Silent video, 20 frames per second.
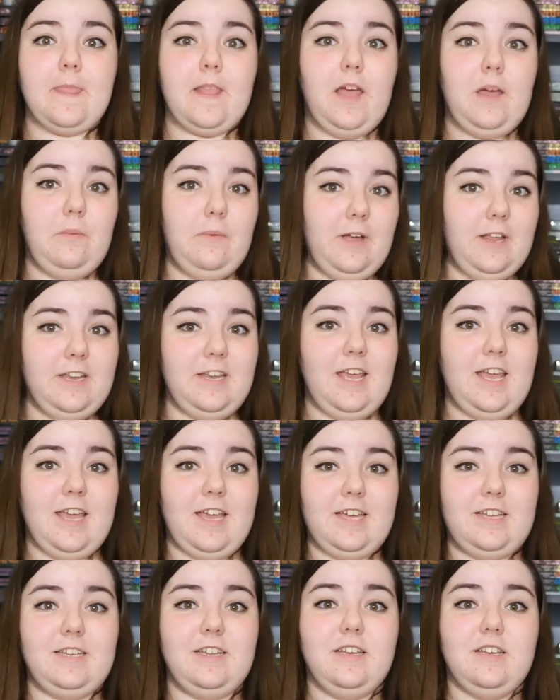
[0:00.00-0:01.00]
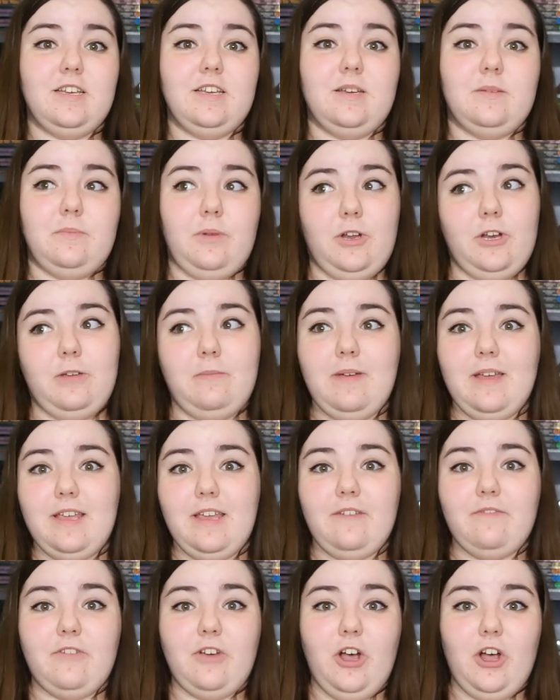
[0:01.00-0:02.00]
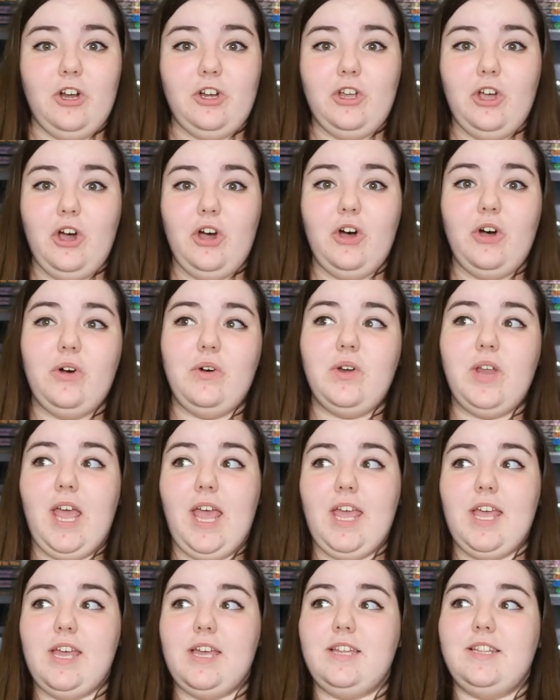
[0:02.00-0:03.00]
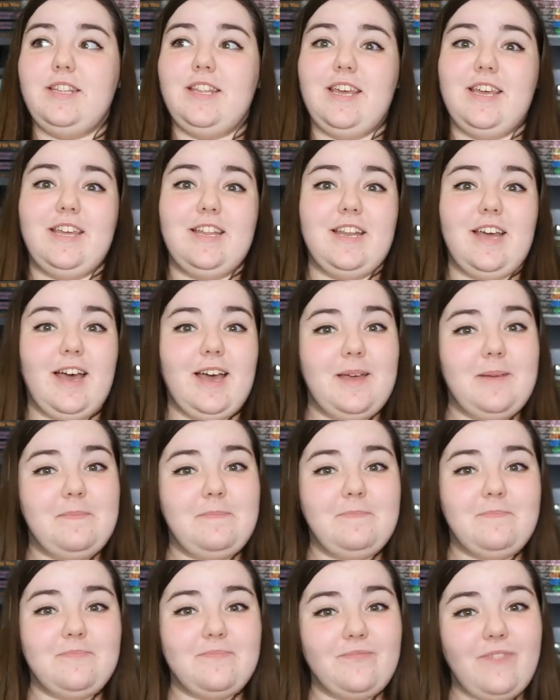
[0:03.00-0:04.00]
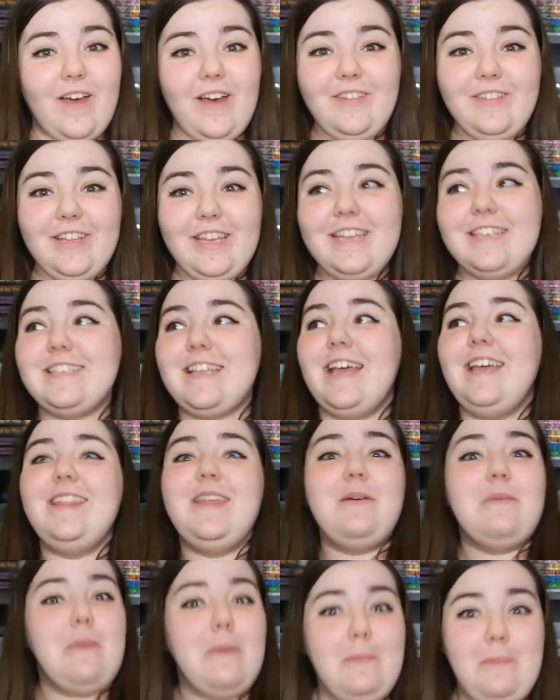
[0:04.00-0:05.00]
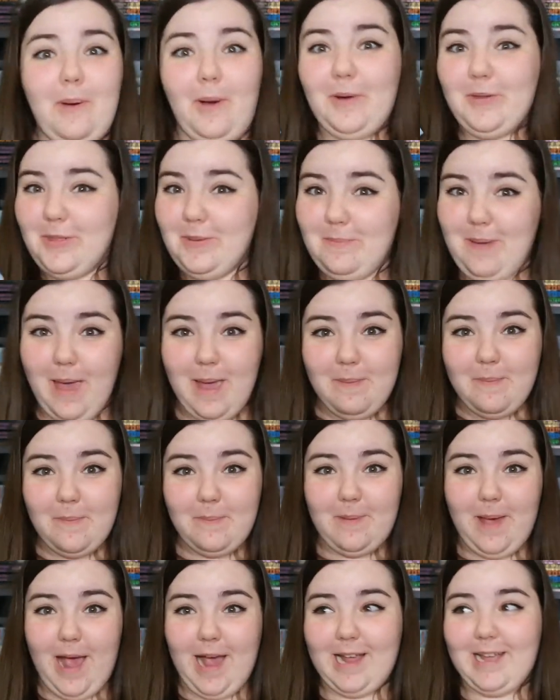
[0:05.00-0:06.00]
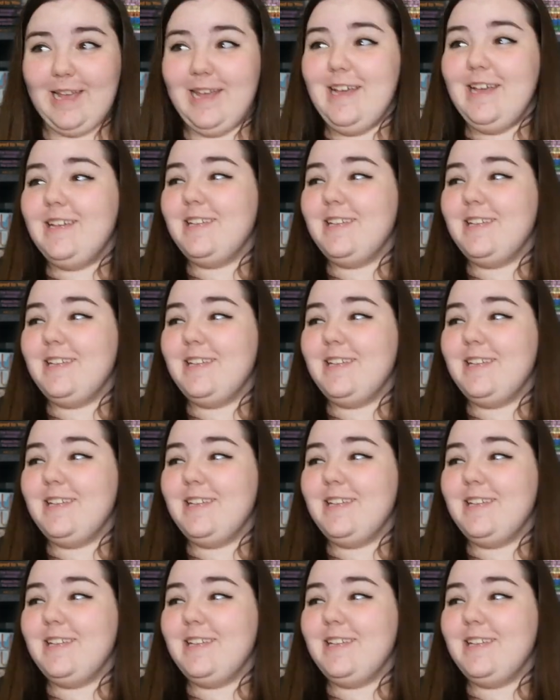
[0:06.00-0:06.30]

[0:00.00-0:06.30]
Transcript: I went and put in my gift card code, and then I found these, and they were both in paperback.